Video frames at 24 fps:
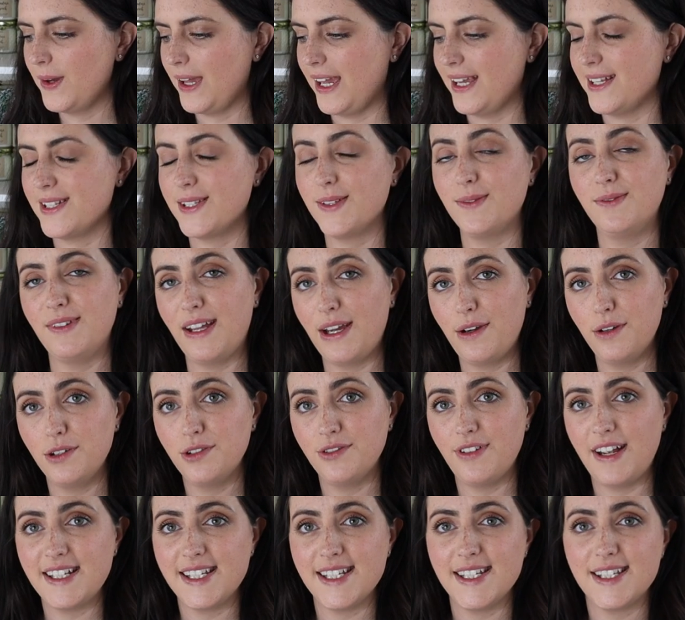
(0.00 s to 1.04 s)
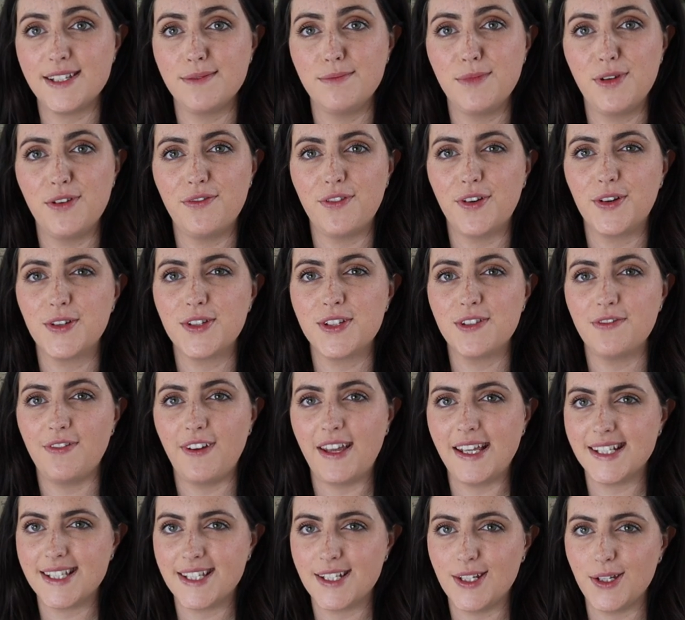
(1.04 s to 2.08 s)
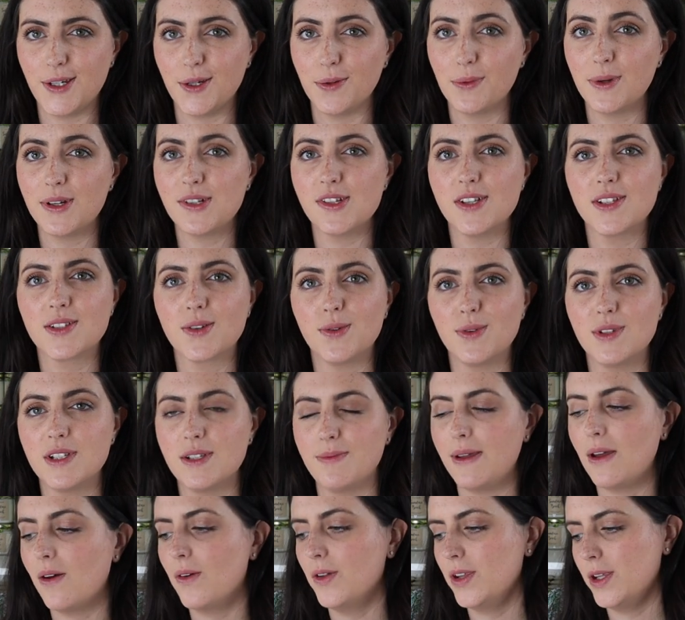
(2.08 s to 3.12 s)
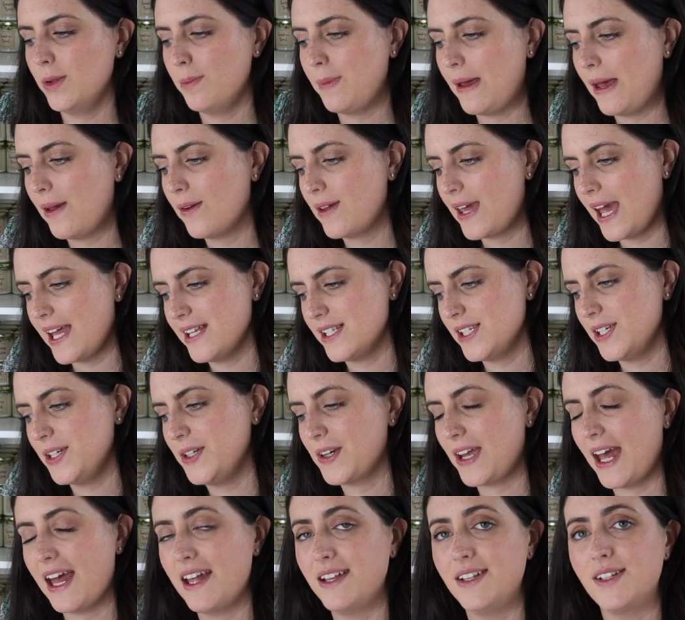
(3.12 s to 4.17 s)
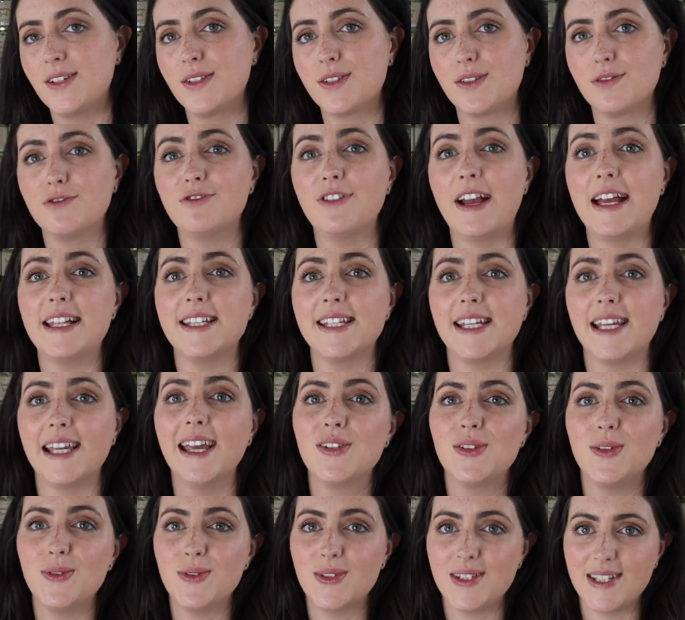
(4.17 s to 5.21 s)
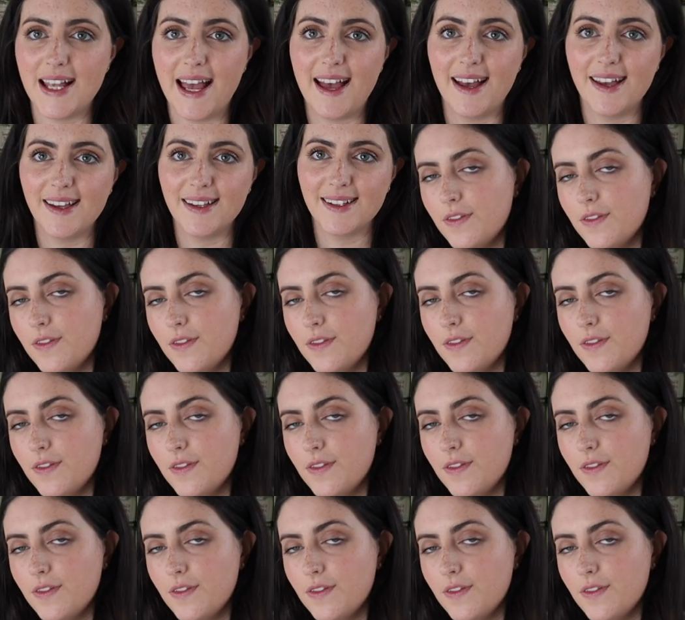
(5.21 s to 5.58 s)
Okay, so now we're ready to move on to phase two, which is going to be all about getting your candles ready to sell.